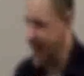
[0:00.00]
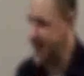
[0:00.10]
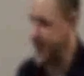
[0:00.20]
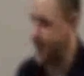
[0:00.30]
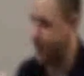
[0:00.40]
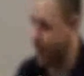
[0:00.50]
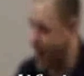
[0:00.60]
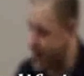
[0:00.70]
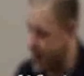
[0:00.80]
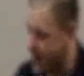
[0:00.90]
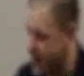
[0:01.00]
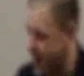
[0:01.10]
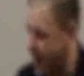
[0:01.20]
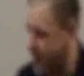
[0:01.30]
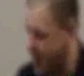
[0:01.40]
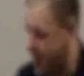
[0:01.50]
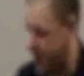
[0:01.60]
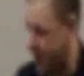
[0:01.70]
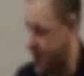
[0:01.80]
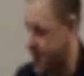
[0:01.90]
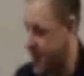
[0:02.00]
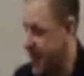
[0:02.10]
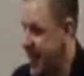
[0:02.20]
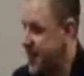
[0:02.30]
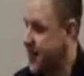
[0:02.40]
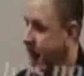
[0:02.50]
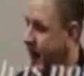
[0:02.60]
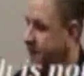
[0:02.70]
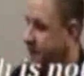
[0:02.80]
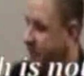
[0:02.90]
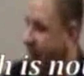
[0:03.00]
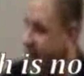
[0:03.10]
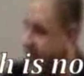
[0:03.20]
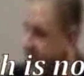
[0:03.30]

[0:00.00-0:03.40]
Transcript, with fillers: it is the presence of good things. The life of faith